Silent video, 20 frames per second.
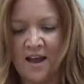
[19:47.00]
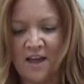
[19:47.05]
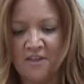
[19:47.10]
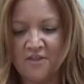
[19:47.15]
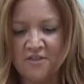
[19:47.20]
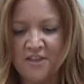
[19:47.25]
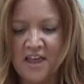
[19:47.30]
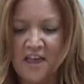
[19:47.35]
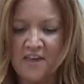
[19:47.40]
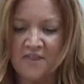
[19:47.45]
I
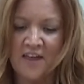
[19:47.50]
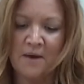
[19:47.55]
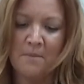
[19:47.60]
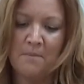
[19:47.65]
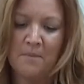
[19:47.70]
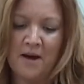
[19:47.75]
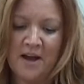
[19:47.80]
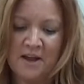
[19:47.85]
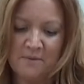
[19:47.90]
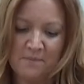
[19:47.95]
think that
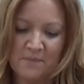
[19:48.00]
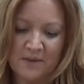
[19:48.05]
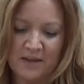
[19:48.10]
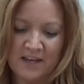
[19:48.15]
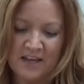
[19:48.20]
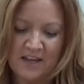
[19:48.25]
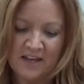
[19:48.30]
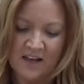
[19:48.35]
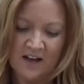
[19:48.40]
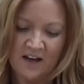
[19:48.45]
might
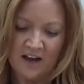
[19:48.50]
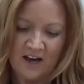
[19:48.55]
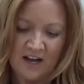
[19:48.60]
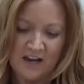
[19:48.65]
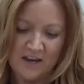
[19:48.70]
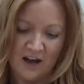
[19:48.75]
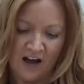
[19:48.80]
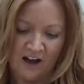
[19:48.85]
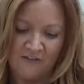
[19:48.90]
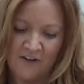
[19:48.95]
be
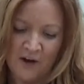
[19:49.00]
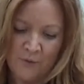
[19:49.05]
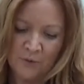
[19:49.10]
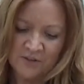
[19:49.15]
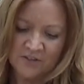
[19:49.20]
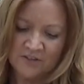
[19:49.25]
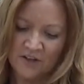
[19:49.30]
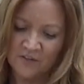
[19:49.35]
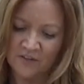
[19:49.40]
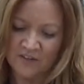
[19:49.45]
enough. I
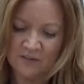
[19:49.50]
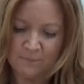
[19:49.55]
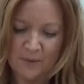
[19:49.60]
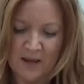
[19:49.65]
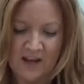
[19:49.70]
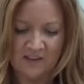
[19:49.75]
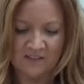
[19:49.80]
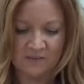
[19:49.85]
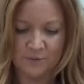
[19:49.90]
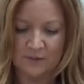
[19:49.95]
want enough
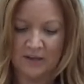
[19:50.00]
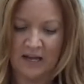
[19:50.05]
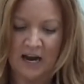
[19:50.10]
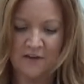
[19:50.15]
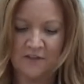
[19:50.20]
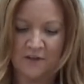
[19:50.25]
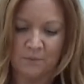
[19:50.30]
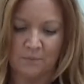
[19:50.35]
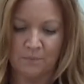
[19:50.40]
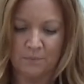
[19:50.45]
space to
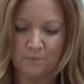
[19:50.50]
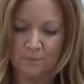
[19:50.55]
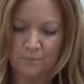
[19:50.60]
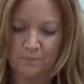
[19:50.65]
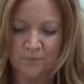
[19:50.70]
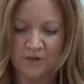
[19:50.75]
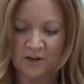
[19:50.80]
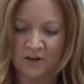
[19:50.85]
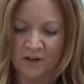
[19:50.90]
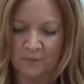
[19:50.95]
allow
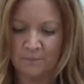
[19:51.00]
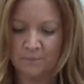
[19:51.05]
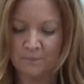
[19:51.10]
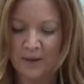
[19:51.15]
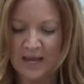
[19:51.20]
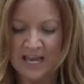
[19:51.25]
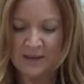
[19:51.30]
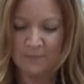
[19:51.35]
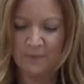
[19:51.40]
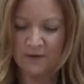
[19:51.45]
the
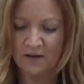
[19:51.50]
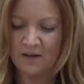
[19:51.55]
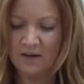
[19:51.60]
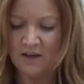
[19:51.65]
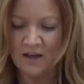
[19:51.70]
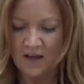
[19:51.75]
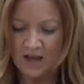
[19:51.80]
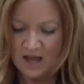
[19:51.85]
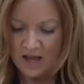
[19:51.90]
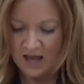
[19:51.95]
paper
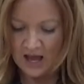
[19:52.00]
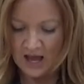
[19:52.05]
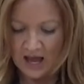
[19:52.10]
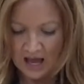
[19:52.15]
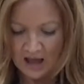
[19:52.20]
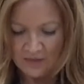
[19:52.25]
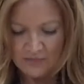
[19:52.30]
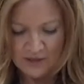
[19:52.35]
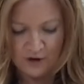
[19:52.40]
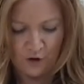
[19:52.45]

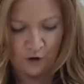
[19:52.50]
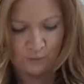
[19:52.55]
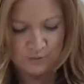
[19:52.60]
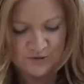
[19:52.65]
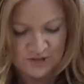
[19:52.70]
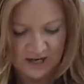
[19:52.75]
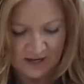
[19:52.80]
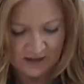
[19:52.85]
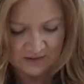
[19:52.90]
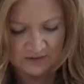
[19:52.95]
and the
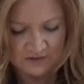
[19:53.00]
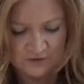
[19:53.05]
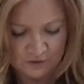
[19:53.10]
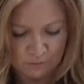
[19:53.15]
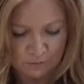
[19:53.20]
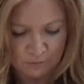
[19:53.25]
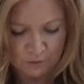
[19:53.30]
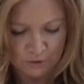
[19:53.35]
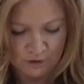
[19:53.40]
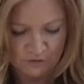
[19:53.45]
objects
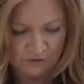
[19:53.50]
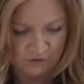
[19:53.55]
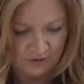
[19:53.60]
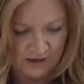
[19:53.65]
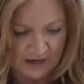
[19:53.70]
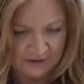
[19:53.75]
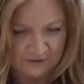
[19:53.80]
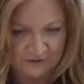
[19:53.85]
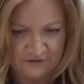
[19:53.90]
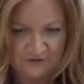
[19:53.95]
to move
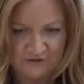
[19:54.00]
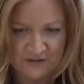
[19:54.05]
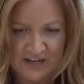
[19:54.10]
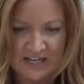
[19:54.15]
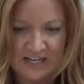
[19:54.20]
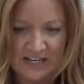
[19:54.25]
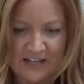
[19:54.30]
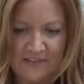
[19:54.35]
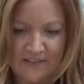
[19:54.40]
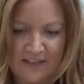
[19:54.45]
around
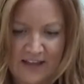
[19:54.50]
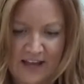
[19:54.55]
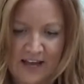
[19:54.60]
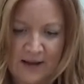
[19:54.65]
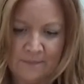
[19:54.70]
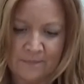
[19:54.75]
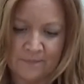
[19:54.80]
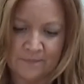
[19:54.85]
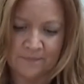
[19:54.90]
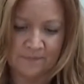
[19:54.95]
freely in
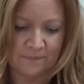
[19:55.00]
there.